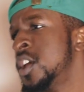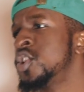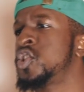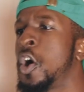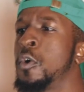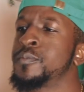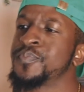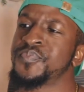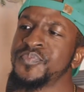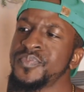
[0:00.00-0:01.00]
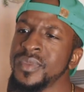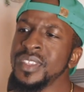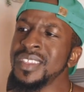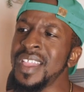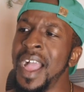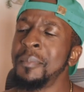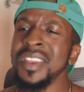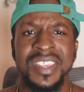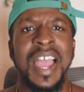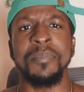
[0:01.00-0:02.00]
So I'm
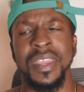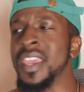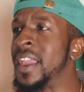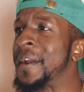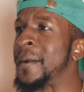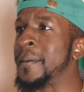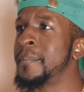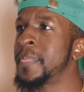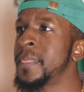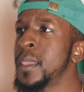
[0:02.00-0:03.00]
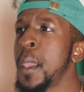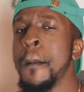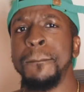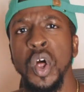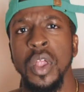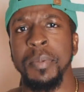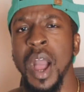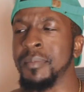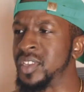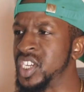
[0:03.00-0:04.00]
gonna type in here pull-up
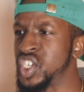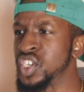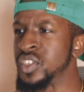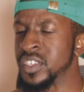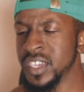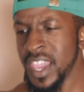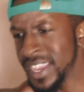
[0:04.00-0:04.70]
competitions.